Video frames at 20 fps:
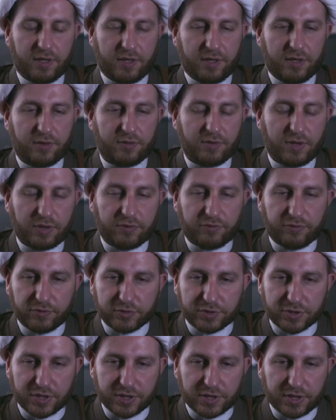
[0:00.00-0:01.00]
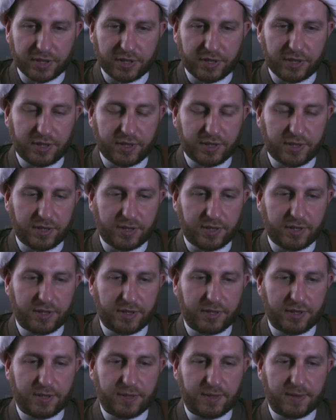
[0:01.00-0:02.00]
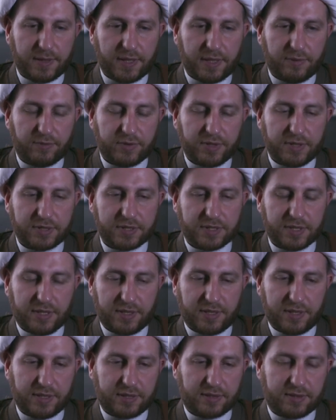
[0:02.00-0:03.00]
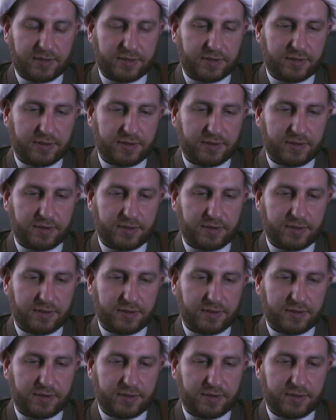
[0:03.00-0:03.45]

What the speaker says: Unfortunately, I wouldn't say that